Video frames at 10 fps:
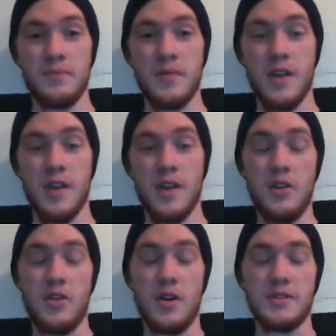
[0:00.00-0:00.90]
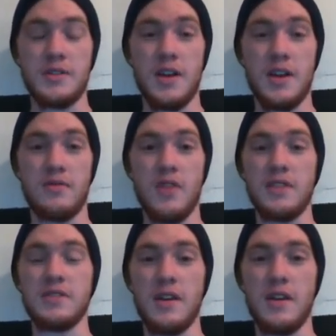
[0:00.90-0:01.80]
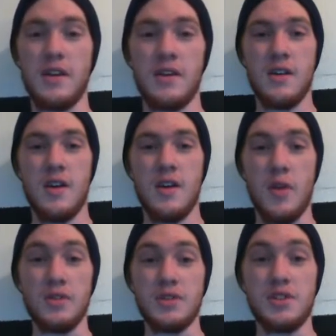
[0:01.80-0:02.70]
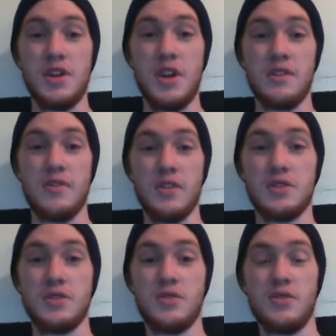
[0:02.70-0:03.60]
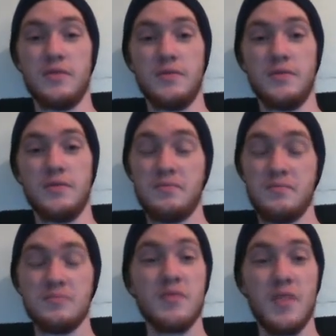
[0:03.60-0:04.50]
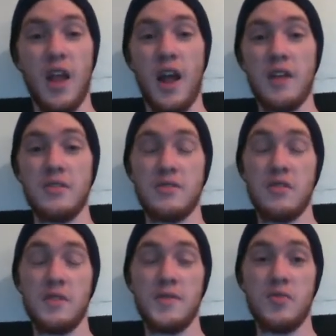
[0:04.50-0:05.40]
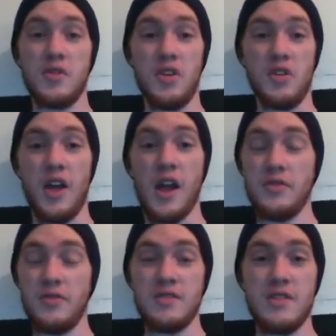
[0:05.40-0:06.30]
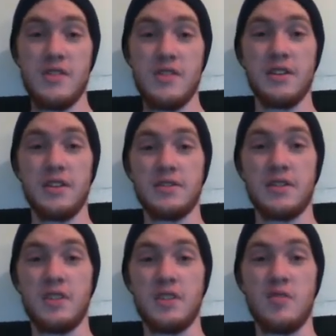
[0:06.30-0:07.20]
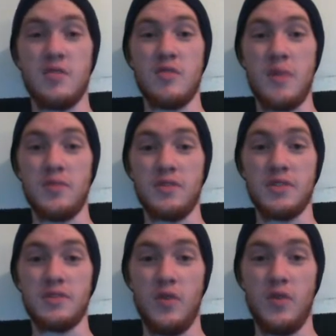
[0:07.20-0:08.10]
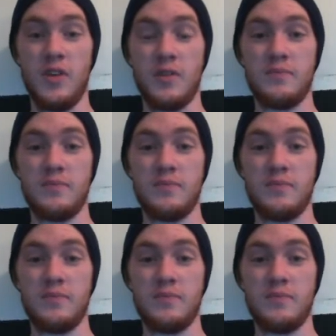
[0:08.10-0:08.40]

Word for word: And you know, you always have greats like Martin Sheen in there too, and I think they're going to be pretty good. I don't think the acting is going to be a problem with this movie.